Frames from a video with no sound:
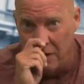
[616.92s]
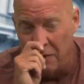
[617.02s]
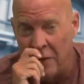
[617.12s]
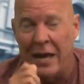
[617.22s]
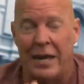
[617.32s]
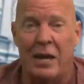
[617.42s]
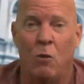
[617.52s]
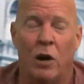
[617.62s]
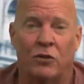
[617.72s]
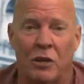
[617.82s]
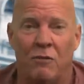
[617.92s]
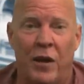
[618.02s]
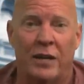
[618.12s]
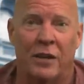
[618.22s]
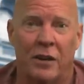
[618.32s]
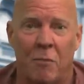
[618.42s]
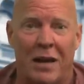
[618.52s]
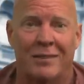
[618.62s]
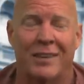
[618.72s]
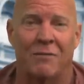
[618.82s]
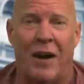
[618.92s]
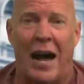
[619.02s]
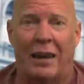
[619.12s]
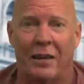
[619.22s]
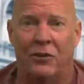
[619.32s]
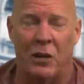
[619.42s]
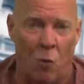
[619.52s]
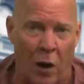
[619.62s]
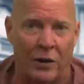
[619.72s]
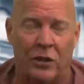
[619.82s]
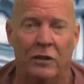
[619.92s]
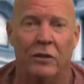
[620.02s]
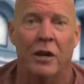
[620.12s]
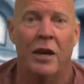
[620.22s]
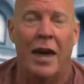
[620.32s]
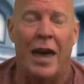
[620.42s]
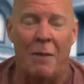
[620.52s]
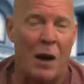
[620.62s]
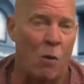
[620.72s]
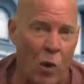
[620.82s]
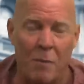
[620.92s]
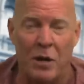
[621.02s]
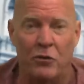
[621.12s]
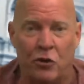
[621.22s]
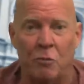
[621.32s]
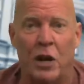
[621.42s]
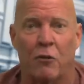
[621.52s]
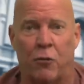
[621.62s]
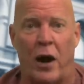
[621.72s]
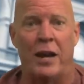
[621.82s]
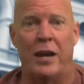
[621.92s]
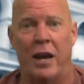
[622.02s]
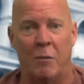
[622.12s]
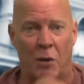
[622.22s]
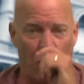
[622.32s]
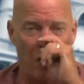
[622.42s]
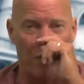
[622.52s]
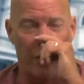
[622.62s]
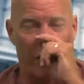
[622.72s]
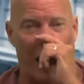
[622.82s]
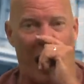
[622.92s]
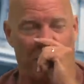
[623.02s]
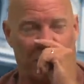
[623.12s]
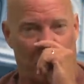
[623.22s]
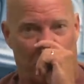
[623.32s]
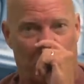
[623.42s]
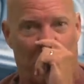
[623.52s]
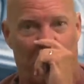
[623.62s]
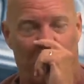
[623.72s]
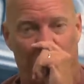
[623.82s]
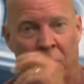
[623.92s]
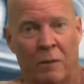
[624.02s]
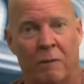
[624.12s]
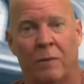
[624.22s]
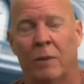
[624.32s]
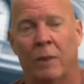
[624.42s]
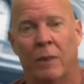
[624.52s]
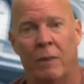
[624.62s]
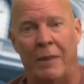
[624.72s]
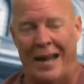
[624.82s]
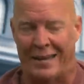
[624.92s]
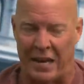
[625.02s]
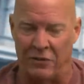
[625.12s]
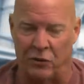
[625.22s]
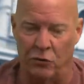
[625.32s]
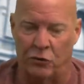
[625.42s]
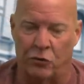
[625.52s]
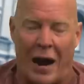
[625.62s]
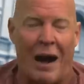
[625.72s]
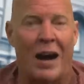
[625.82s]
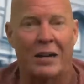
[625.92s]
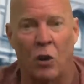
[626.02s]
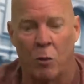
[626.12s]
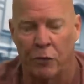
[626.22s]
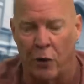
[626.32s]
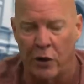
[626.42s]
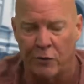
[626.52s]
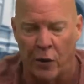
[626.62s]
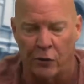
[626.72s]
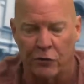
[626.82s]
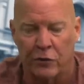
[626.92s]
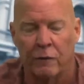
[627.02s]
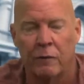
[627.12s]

that he was convicted of domestic violence. He wasn't. And that women should be afraid of him and run for your lives, so to speak. That case goes to trial October 31st.